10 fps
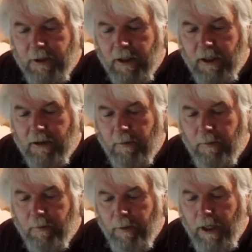meaning that they're
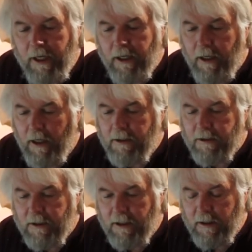plated on
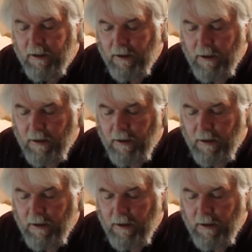zinc,